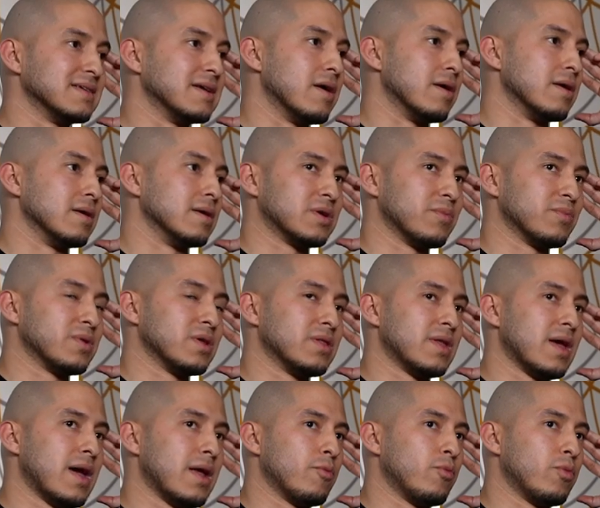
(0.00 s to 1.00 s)
Yeah. Something
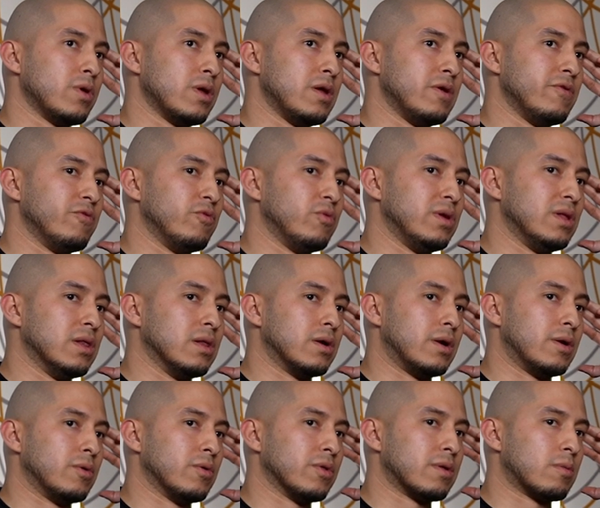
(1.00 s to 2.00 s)
that we we
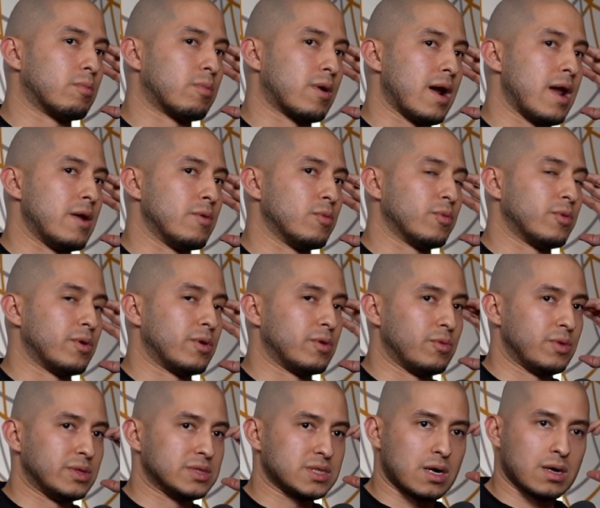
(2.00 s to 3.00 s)
learned with the brand,
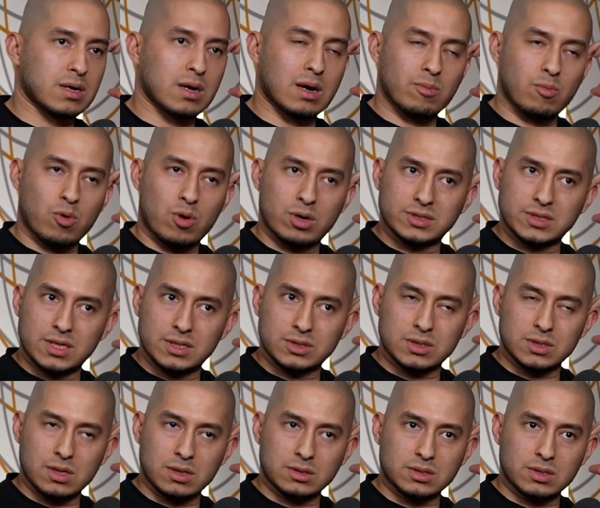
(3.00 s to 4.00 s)
we started getting more
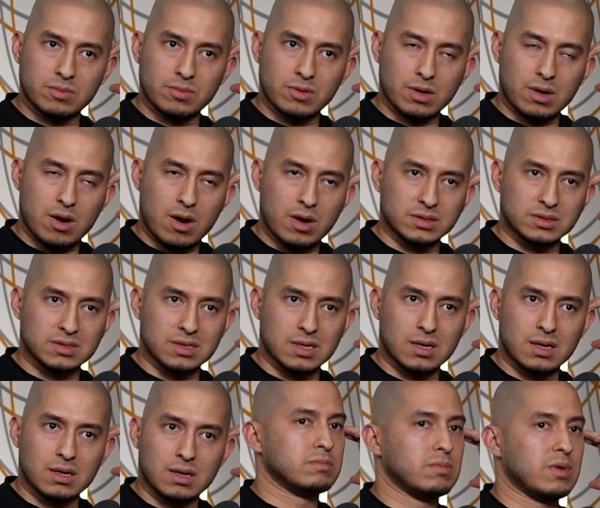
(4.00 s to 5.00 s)
attention on some of the
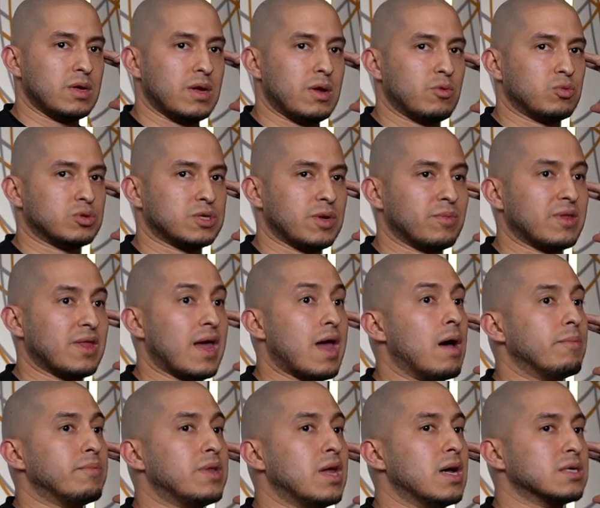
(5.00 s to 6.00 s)
content. It, something that
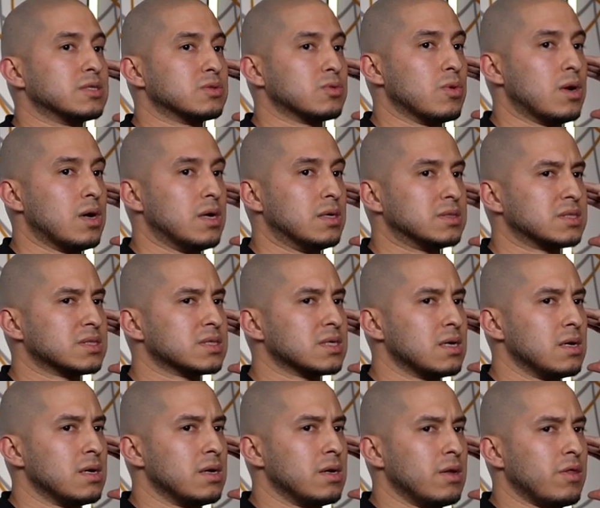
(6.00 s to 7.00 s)
helped us was
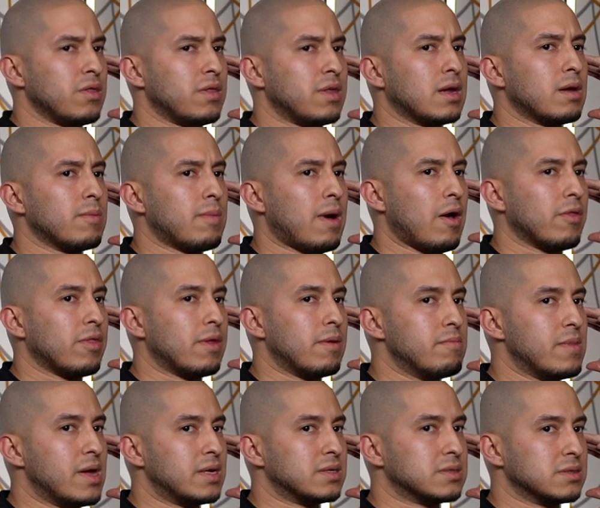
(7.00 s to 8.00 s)
think about the
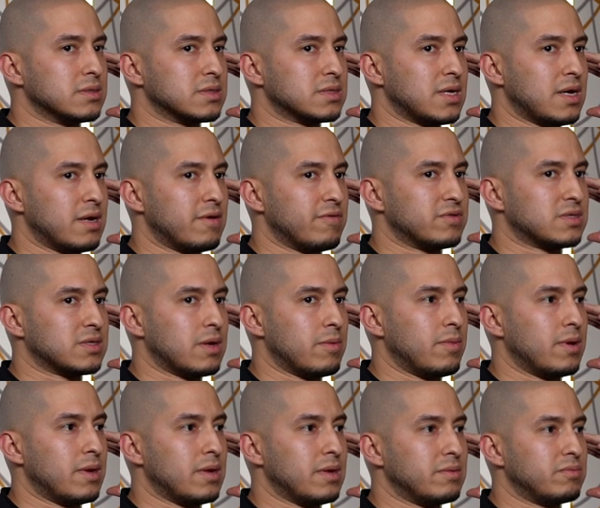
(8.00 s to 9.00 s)
mental state of
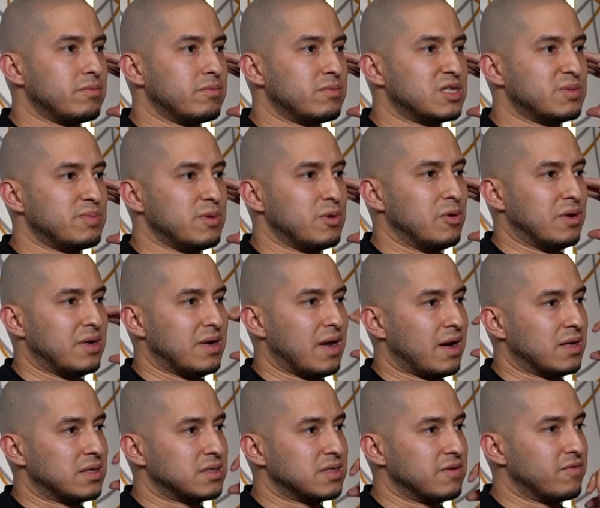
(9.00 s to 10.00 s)
somebody spewing
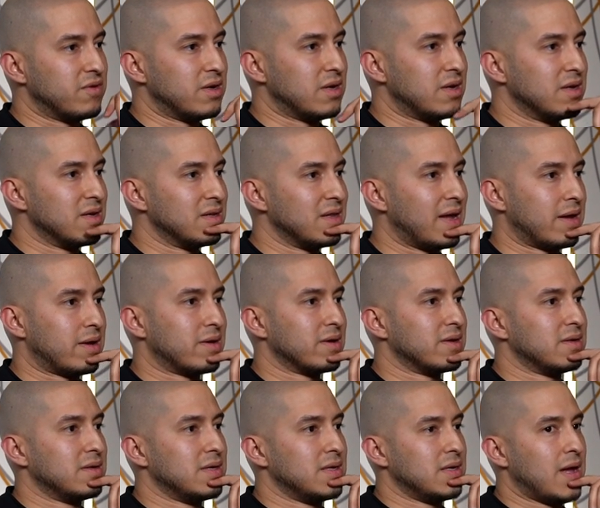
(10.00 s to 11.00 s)
negativity. Like
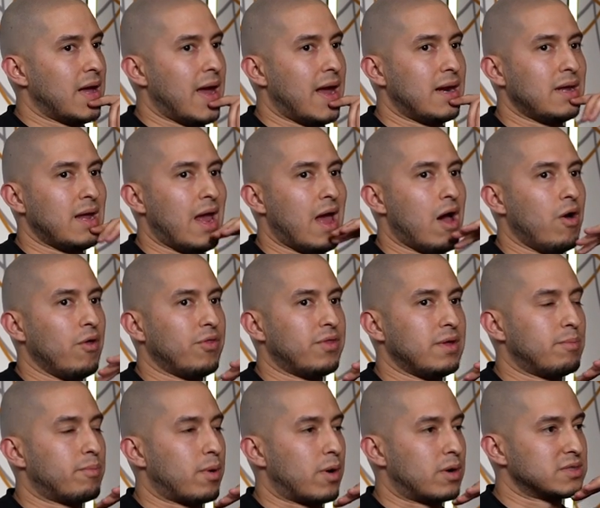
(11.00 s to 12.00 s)
any
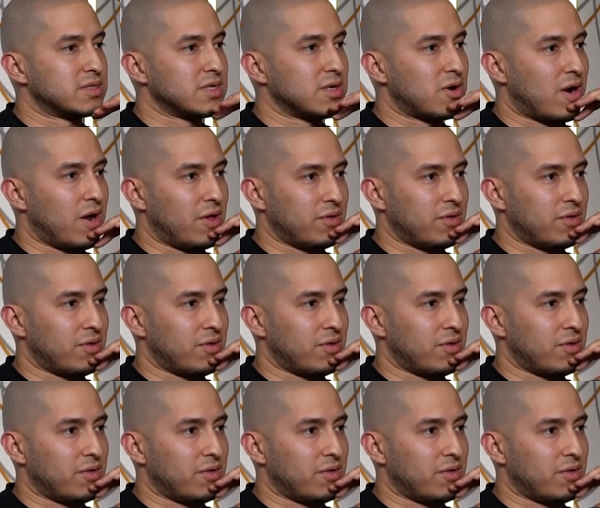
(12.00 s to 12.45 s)
healthy person or